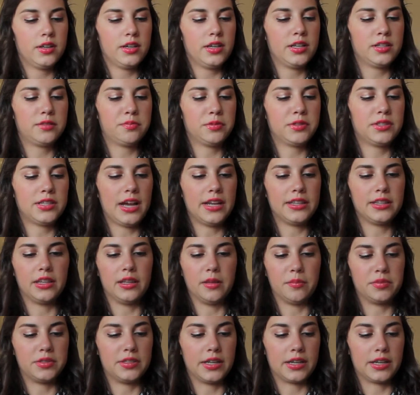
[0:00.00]
It's beside the
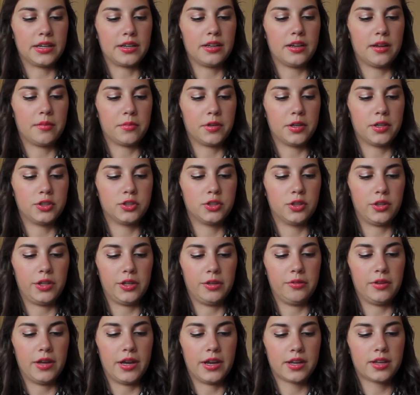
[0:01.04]
lipstick I'm going to show
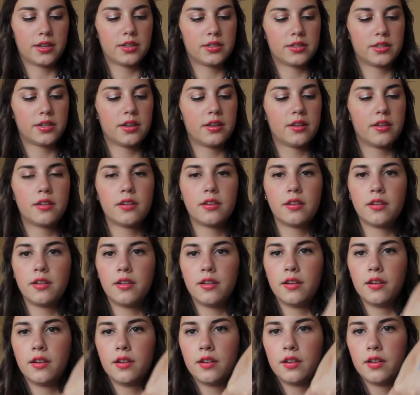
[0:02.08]
you next.
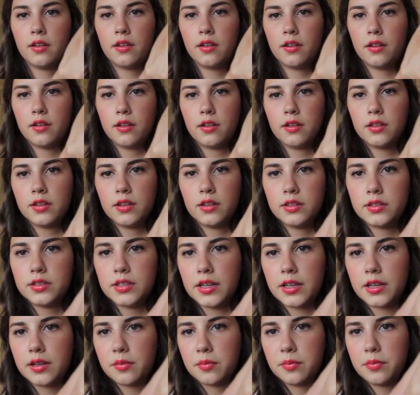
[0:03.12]
It's
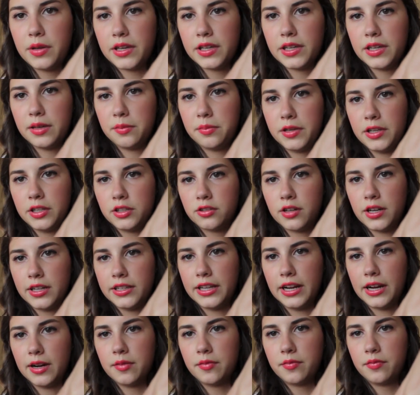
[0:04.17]
like pinky peach right
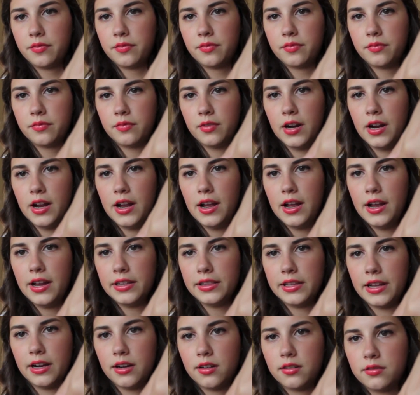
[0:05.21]
there.
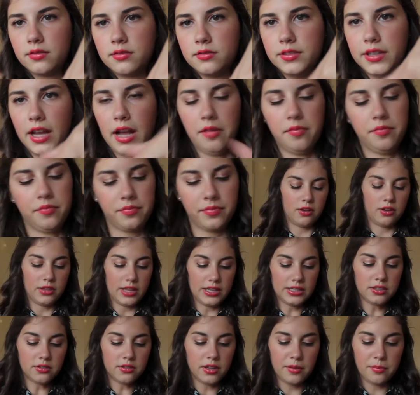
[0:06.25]
Right there. So
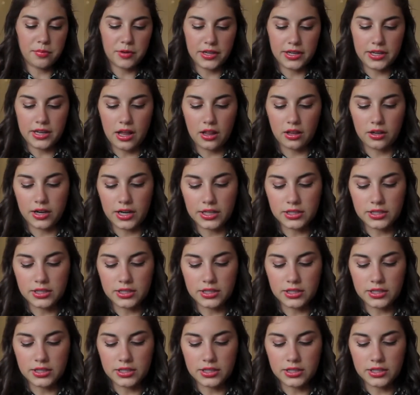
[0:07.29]
that's a really pretty color.